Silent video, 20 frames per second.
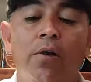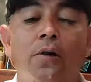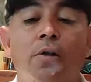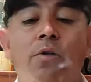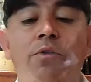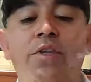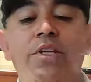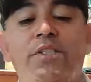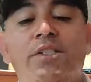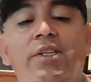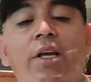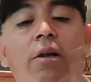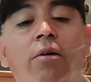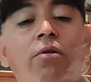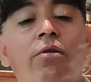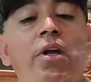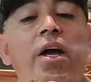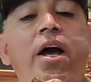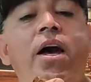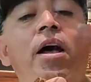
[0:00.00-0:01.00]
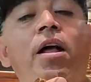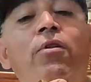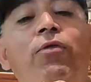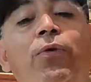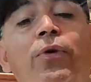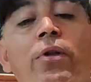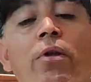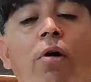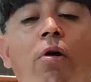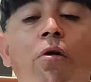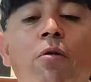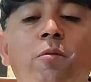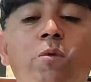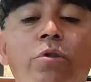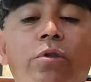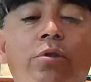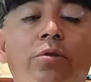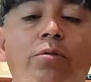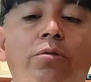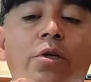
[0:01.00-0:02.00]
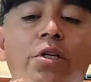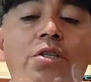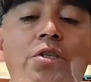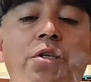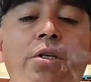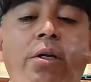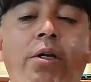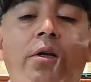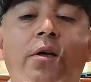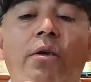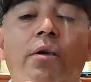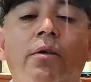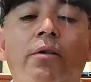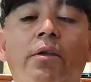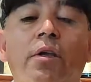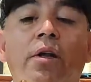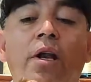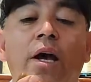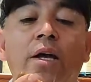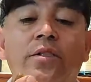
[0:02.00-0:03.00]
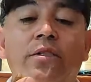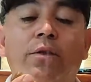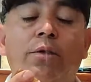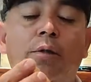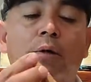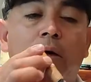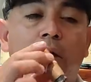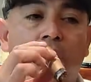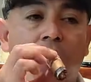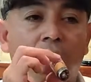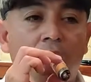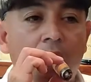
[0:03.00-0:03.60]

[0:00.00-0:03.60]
on the second half and almost reaching the last third.